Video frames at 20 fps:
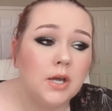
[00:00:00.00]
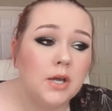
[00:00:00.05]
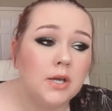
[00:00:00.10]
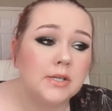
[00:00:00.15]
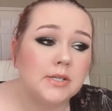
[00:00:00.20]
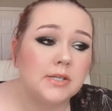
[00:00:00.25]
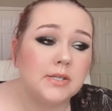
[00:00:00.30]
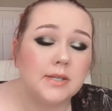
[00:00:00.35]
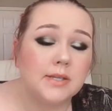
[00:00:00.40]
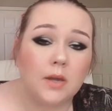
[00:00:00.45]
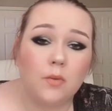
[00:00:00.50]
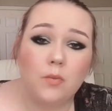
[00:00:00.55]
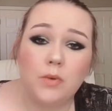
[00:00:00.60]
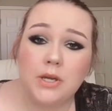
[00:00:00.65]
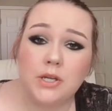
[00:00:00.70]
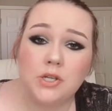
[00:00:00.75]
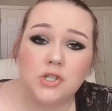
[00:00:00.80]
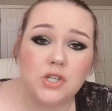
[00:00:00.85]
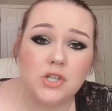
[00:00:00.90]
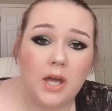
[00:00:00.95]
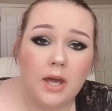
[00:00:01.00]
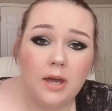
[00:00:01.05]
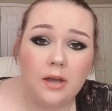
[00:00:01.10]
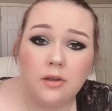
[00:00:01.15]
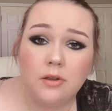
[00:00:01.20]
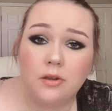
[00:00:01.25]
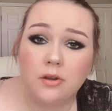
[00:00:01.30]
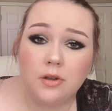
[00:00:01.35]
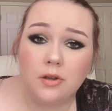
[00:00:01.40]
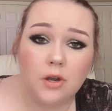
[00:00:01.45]
She's like, we can
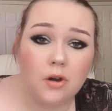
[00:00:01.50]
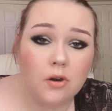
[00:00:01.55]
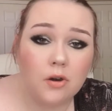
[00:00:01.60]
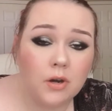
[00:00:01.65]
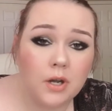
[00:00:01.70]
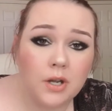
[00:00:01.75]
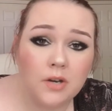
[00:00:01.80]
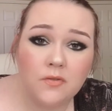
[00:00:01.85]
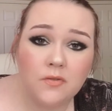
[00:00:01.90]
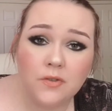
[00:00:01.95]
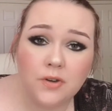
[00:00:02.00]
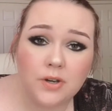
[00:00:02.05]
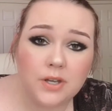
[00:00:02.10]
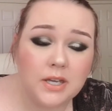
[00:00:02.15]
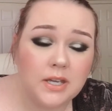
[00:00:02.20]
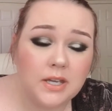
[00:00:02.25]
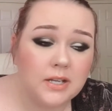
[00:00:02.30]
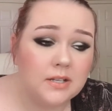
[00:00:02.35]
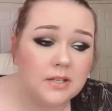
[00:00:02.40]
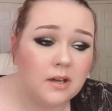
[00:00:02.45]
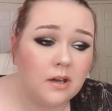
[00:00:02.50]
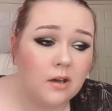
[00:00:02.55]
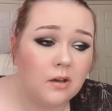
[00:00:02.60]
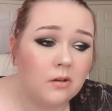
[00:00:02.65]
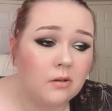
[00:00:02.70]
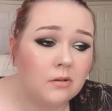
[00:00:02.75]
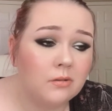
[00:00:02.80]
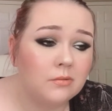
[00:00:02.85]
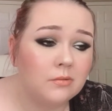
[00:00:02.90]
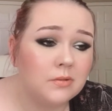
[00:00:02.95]
check your urine for
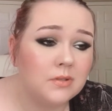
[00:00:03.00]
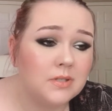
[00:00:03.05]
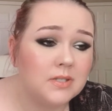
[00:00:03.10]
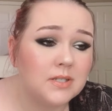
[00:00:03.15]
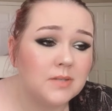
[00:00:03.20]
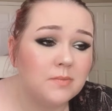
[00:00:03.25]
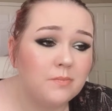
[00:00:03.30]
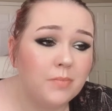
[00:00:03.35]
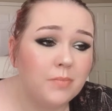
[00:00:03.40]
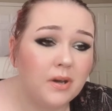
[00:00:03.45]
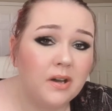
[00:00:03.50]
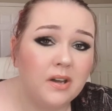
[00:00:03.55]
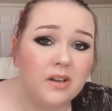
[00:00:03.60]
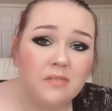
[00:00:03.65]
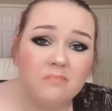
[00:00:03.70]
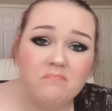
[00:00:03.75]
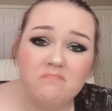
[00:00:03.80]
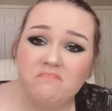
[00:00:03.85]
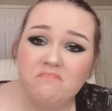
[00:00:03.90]
ketones, but